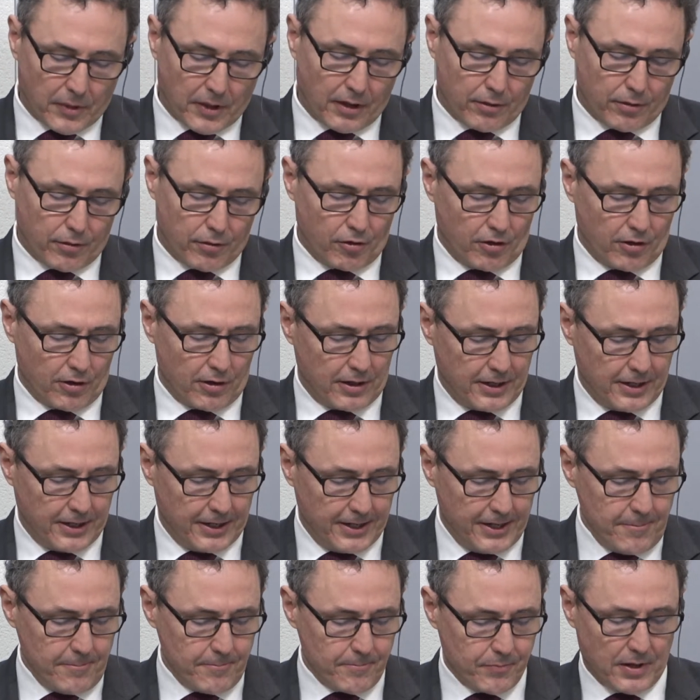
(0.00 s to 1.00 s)

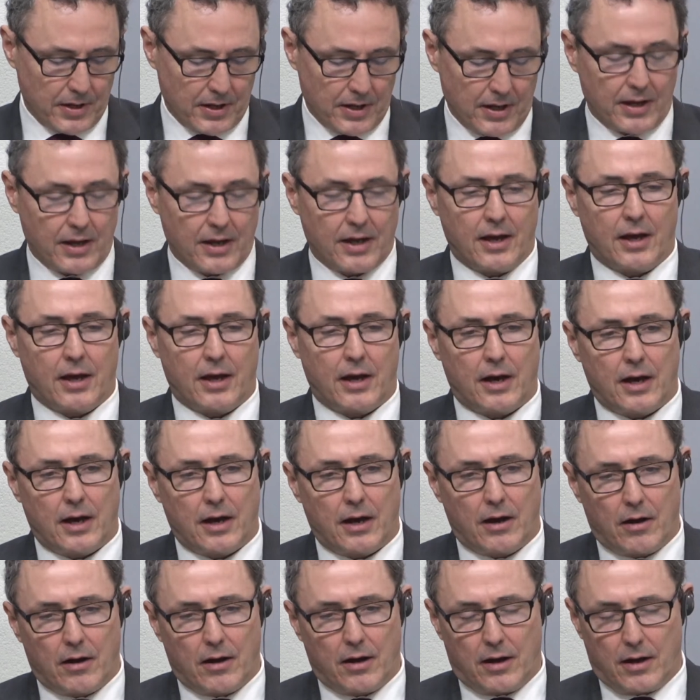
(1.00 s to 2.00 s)
Thirdly,
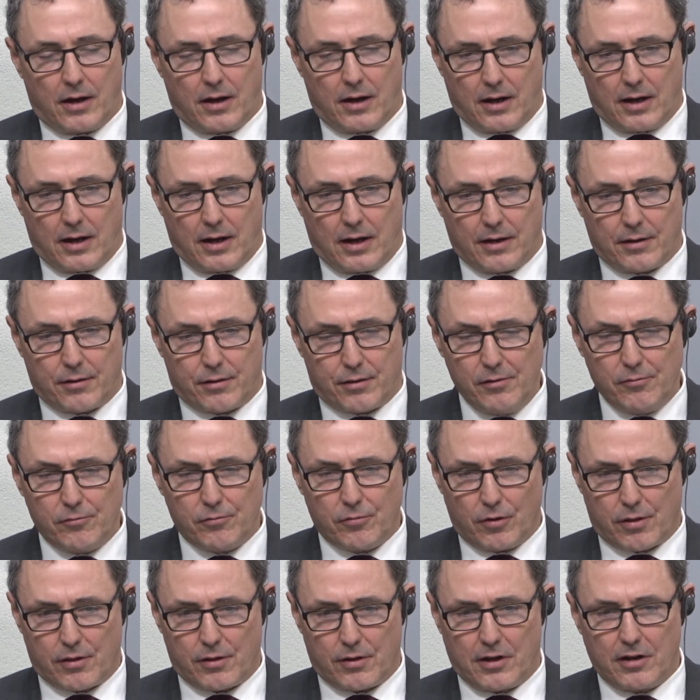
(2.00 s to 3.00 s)
I think
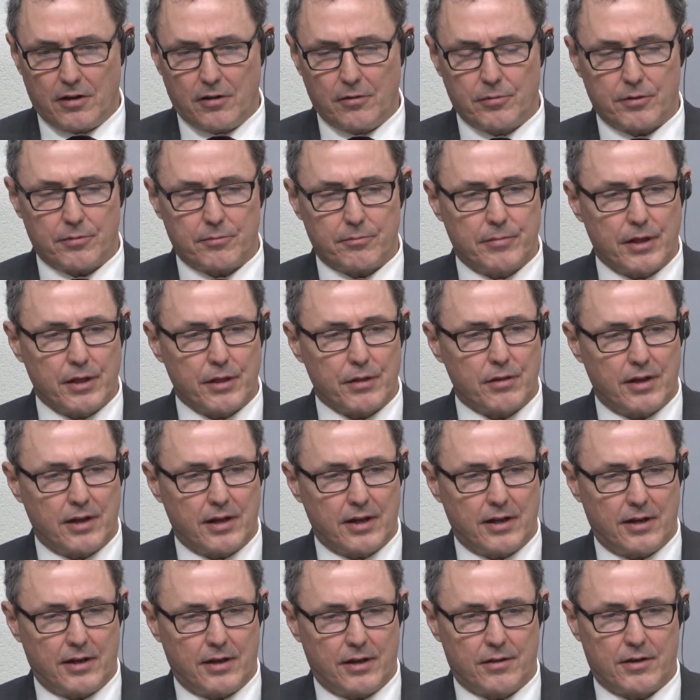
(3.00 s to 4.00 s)
what's a little bit
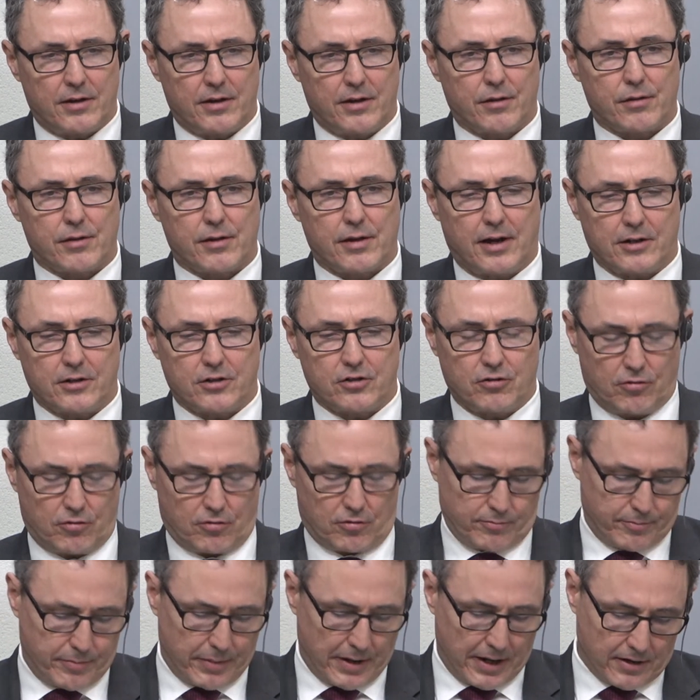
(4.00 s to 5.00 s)
missing in the discussion
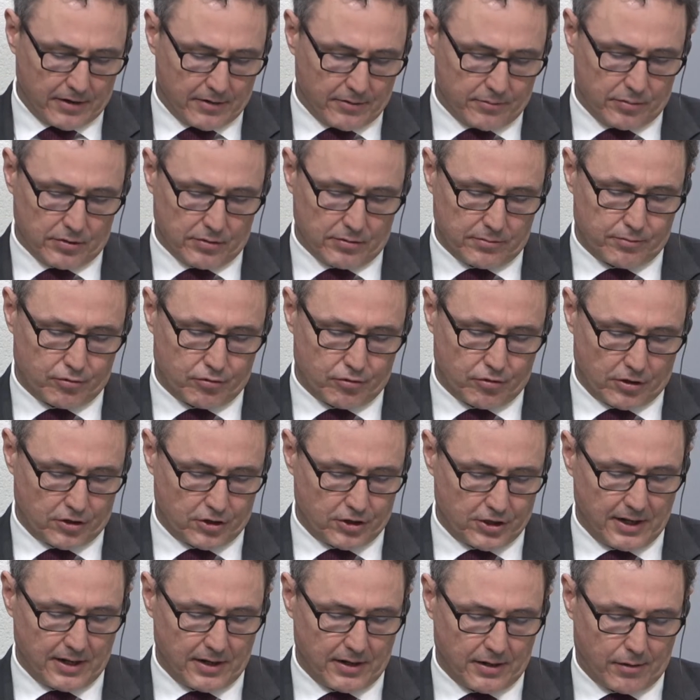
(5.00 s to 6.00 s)
on bankable
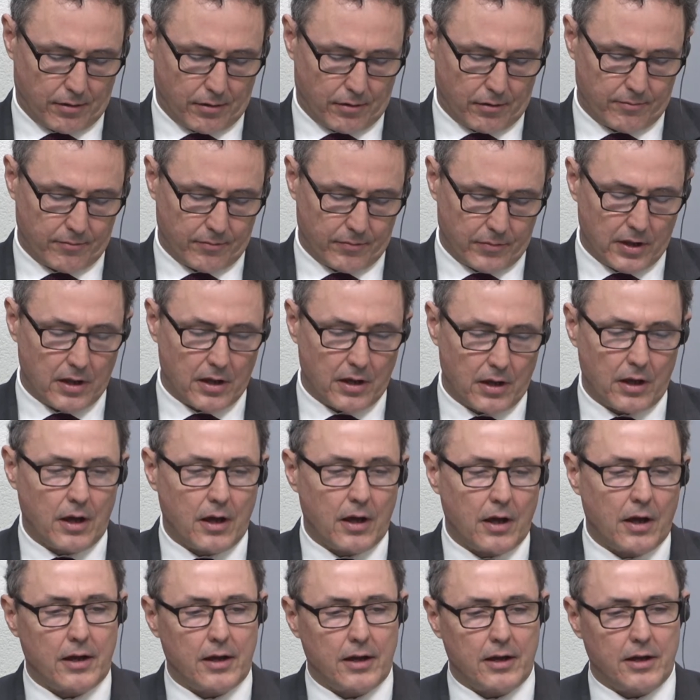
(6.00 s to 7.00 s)
projects
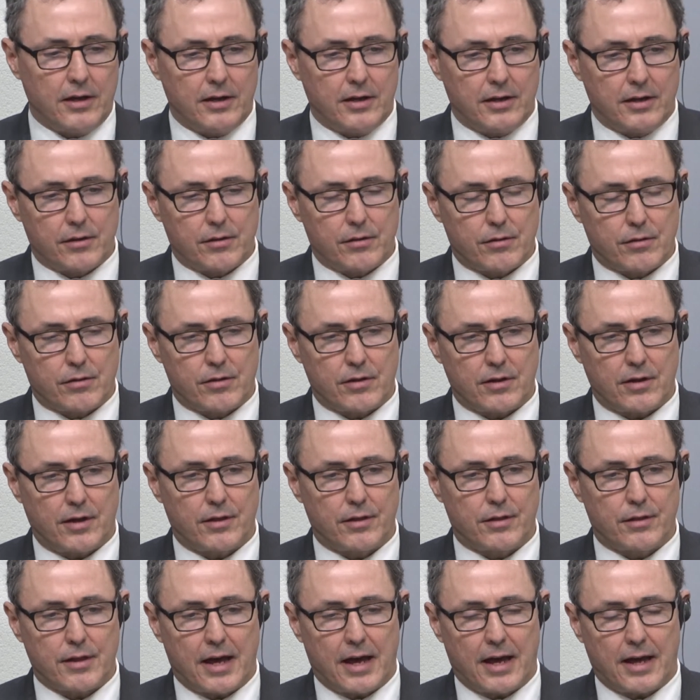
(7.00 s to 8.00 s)
is
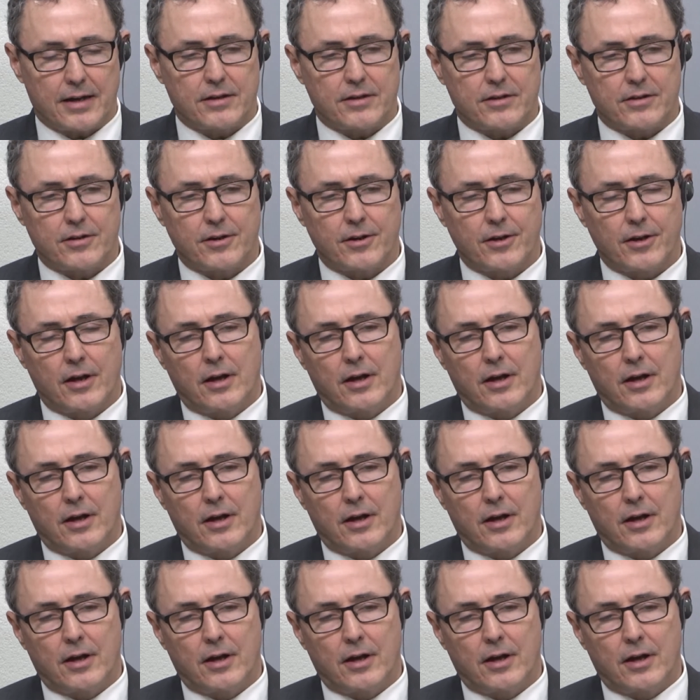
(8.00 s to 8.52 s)
that